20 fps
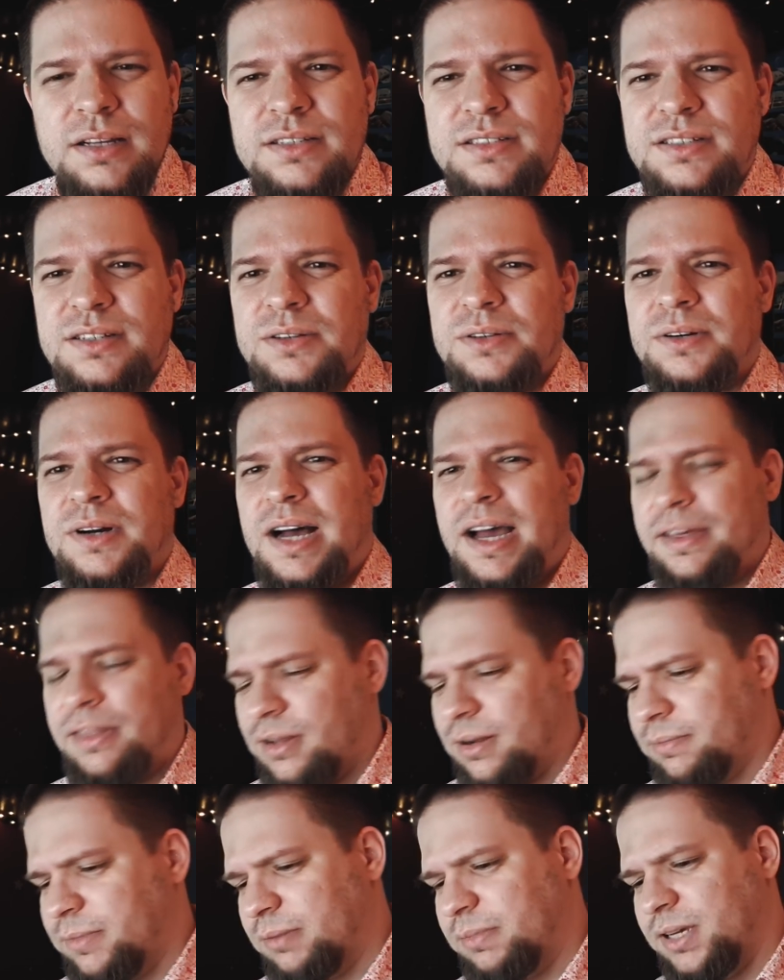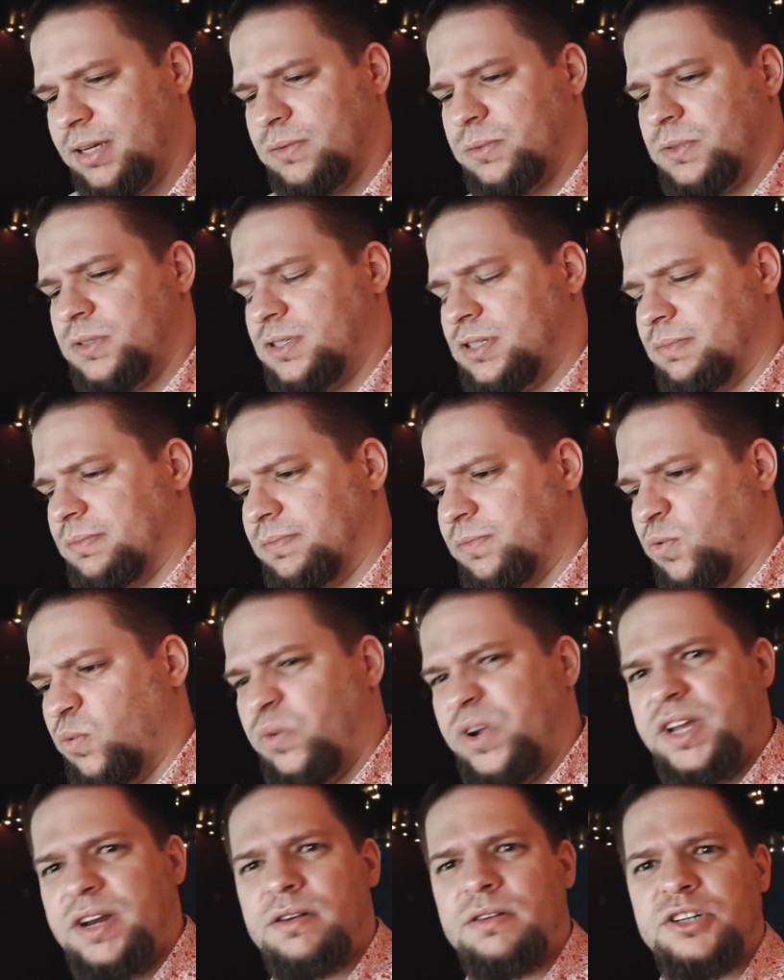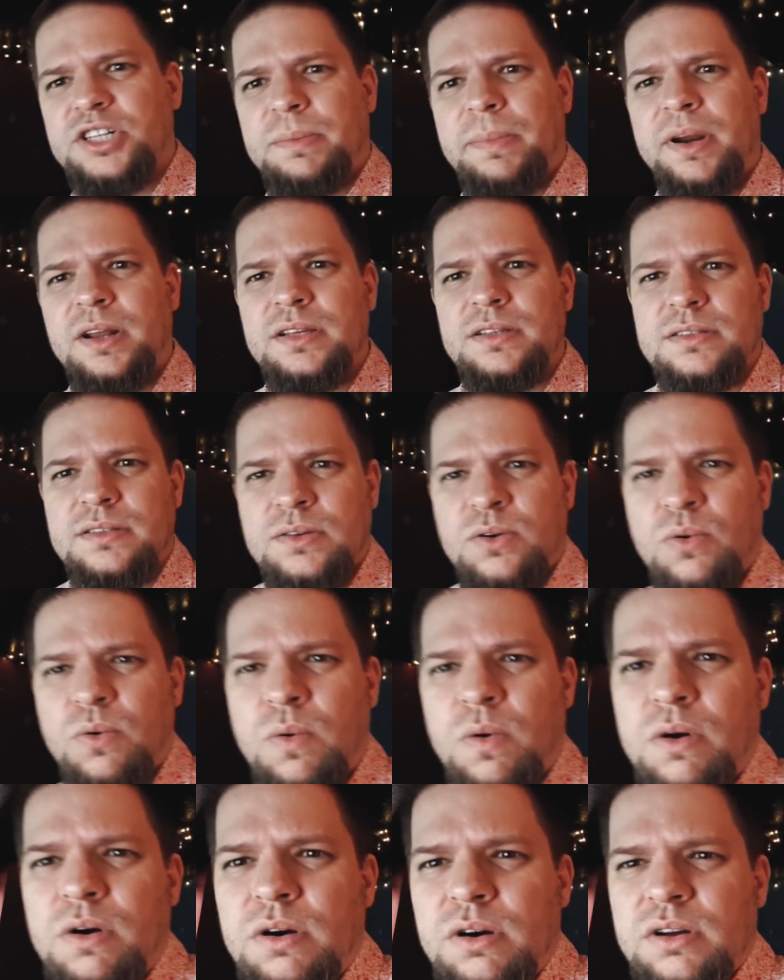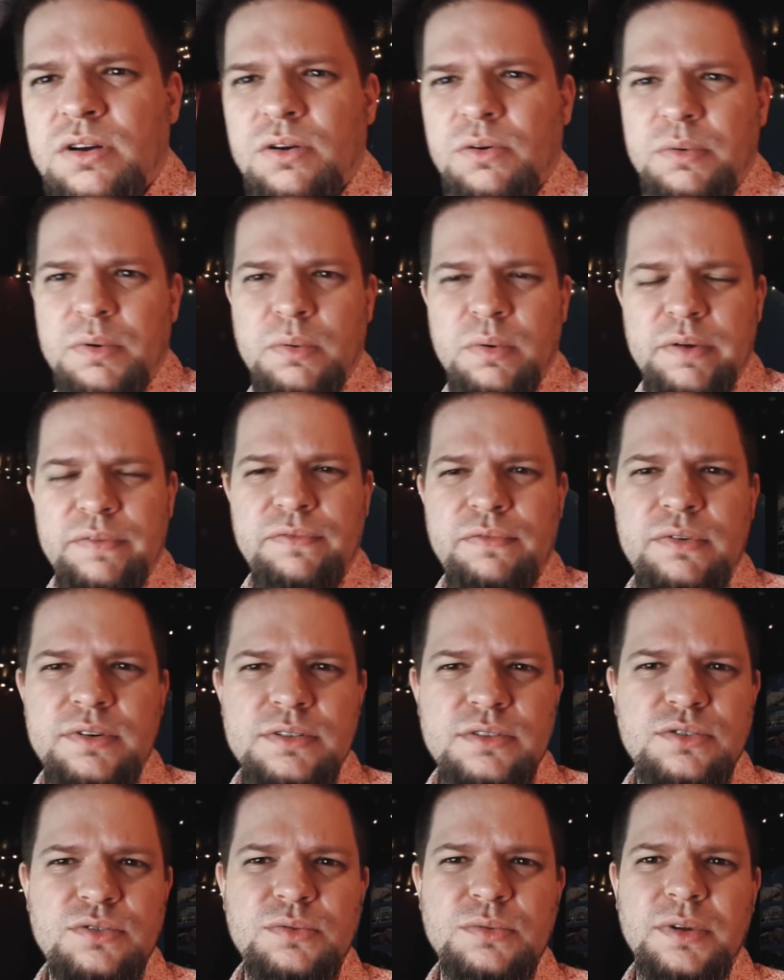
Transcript: So I thought maybe it was some weird Japanese quirk or a reference